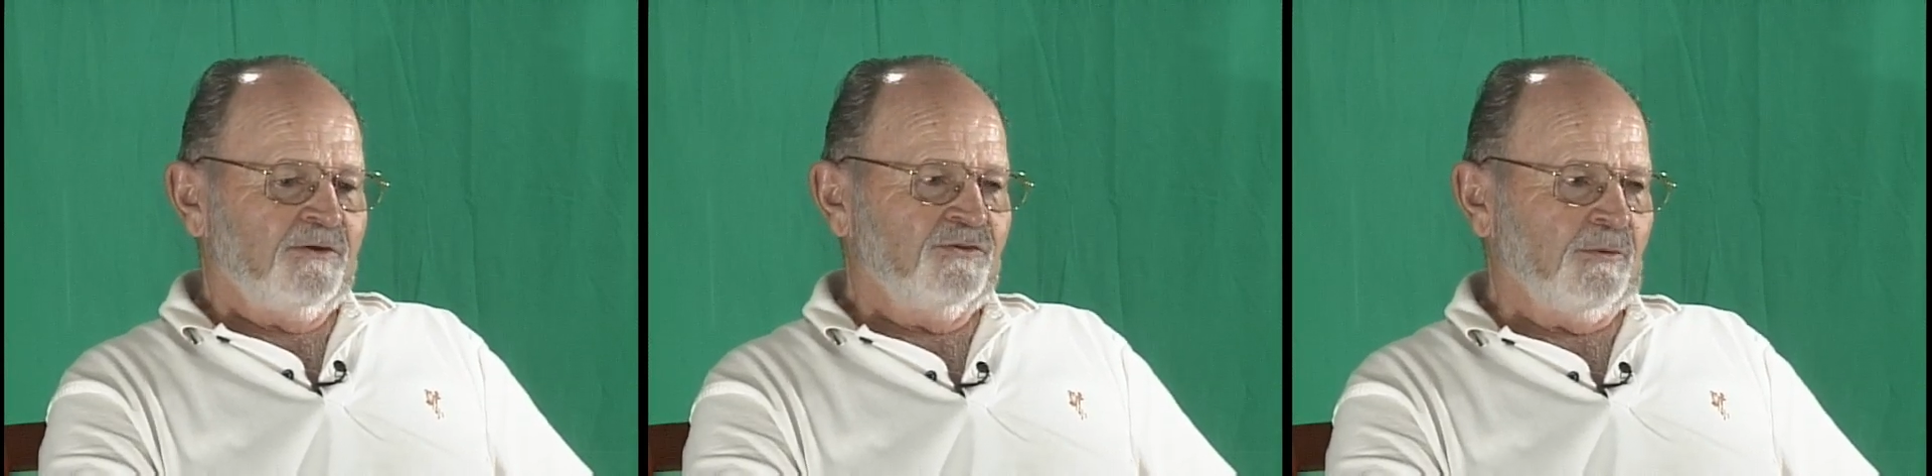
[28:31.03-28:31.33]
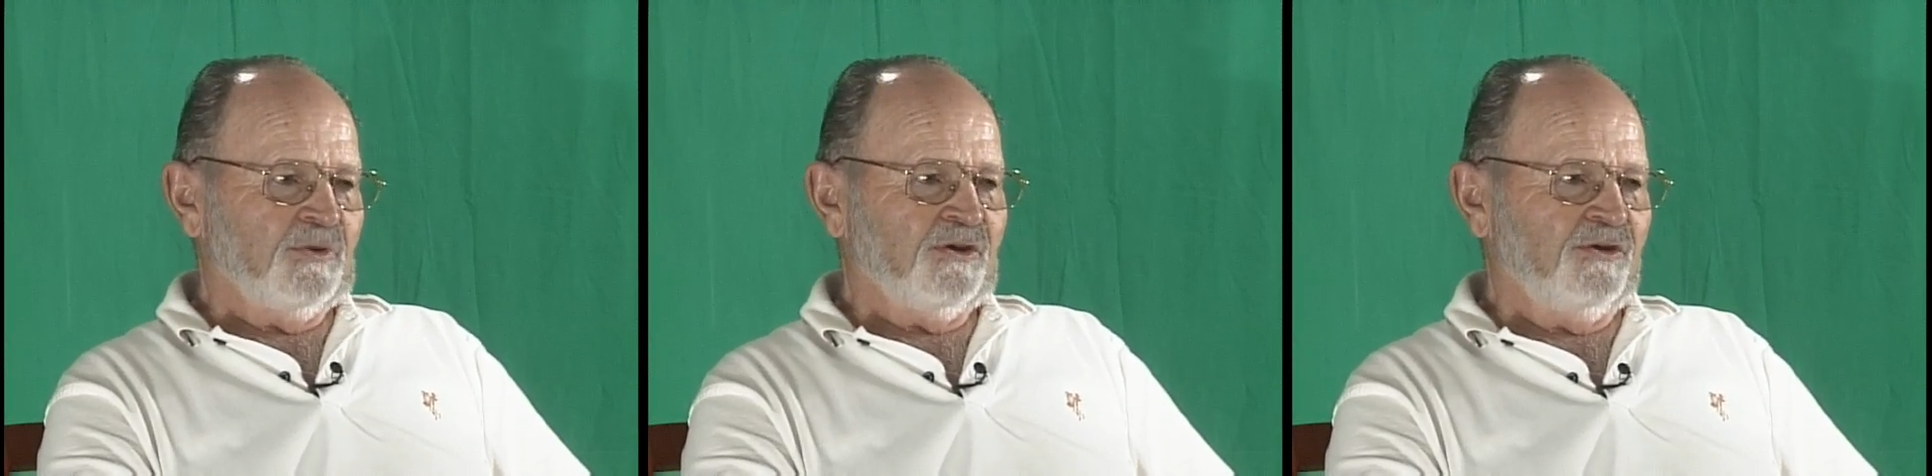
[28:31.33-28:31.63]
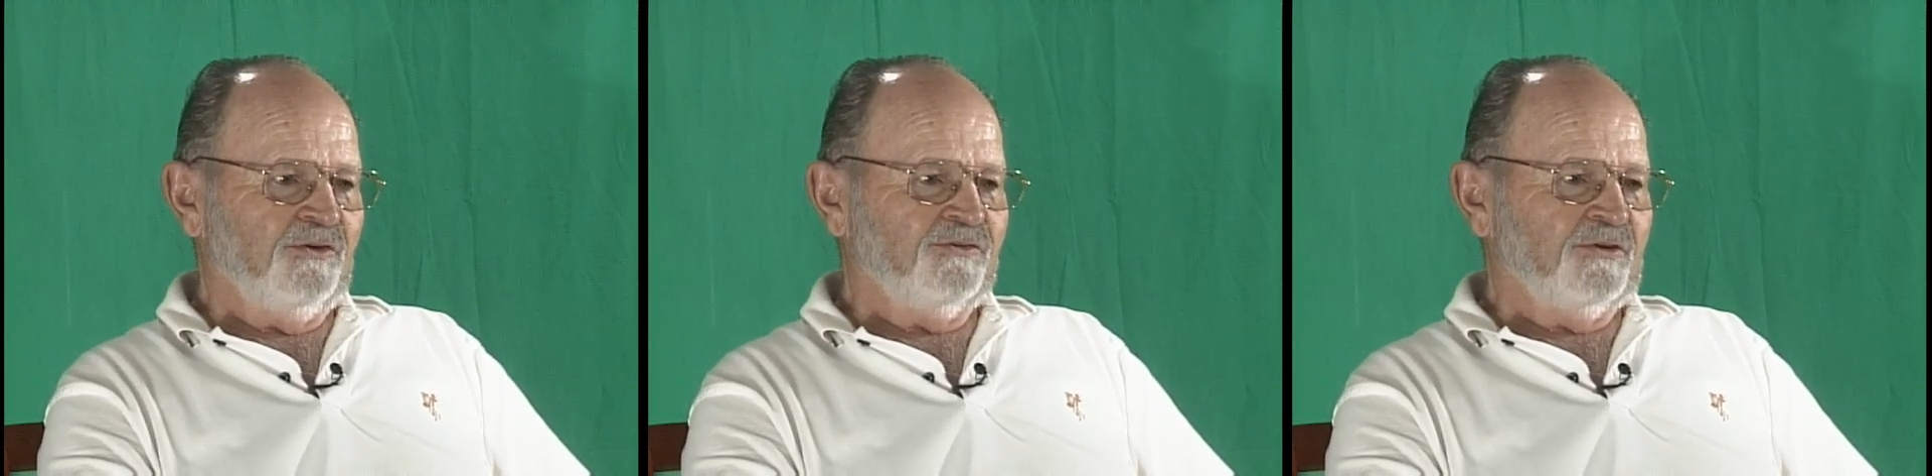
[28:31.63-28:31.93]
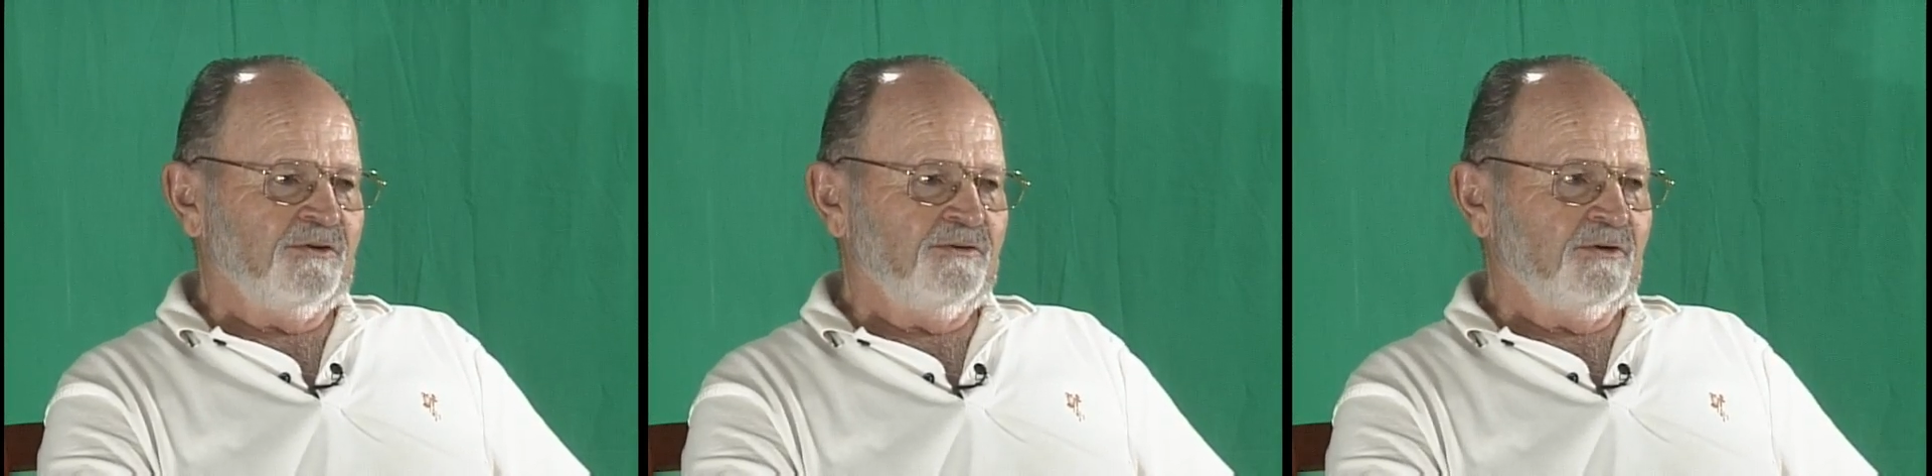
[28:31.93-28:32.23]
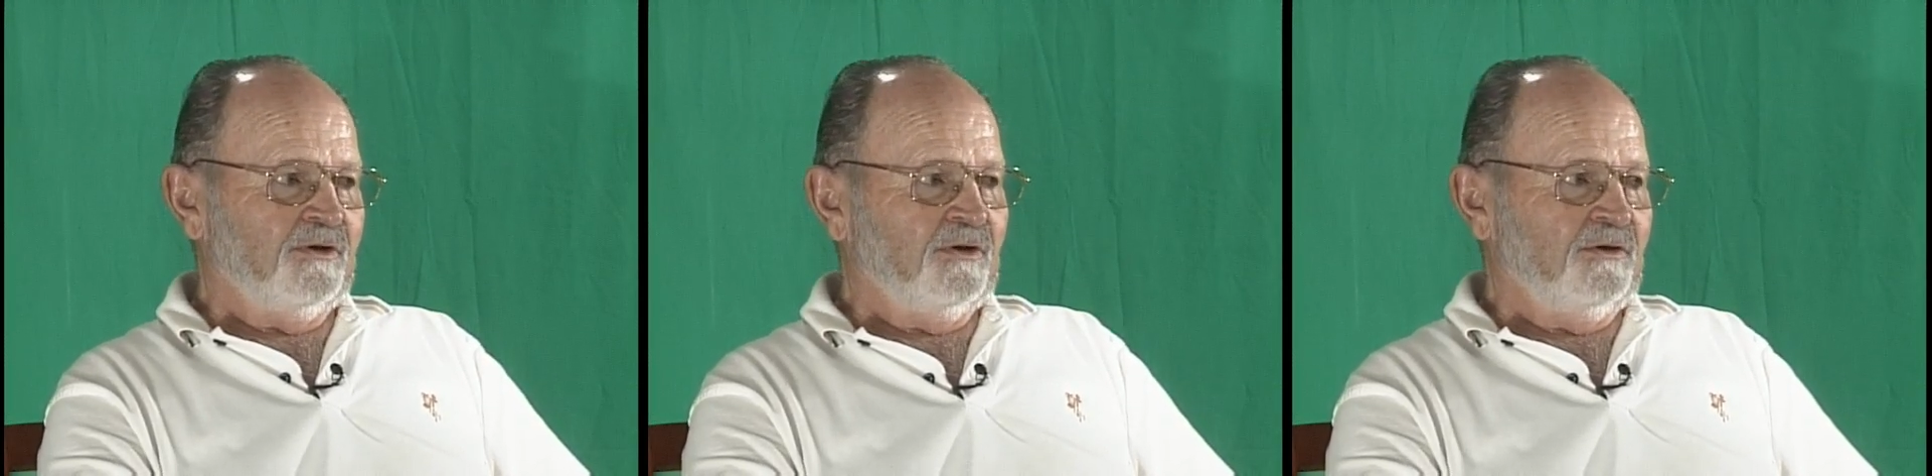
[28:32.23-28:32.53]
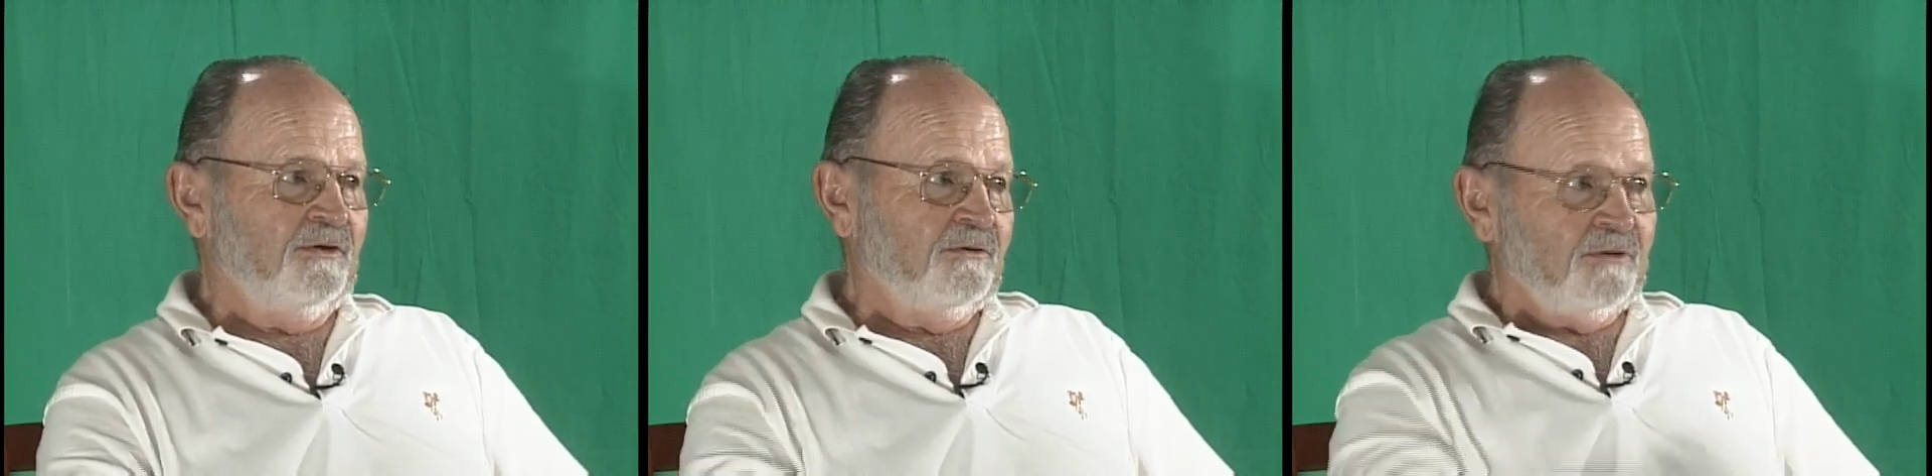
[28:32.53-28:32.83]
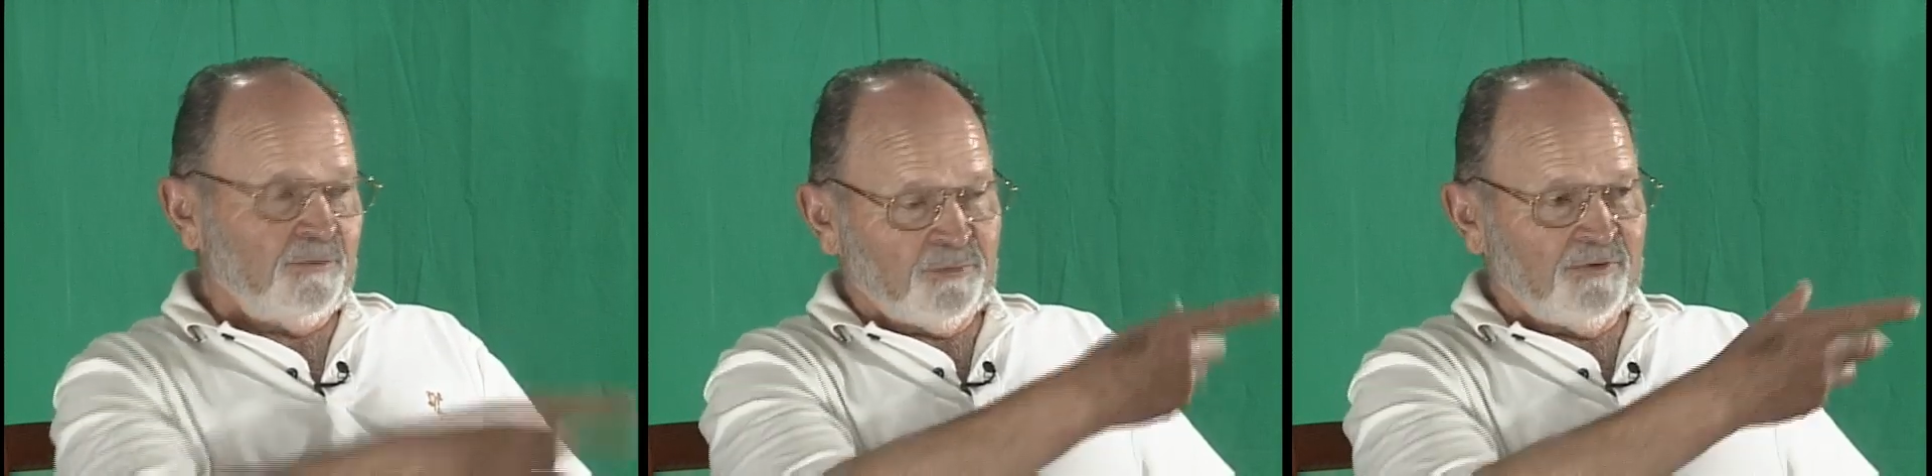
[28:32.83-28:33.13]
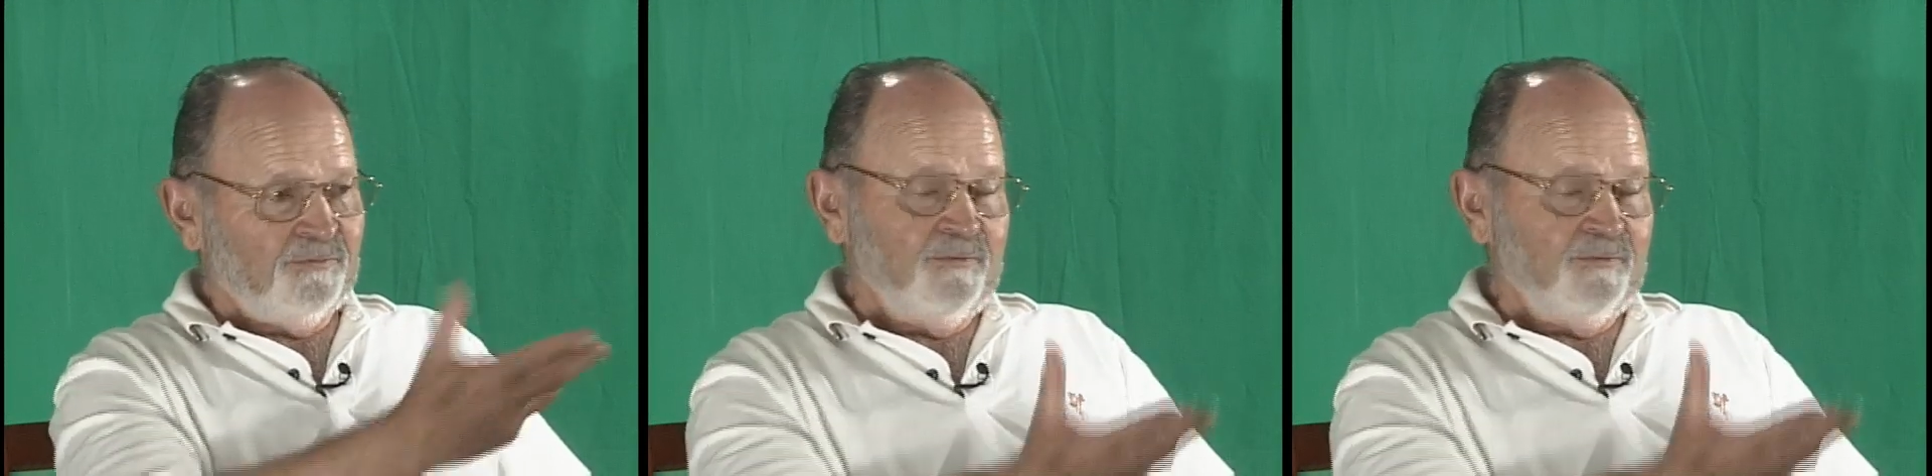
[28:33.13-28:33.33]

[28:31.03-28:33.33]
some of the kids that uh, you know I played,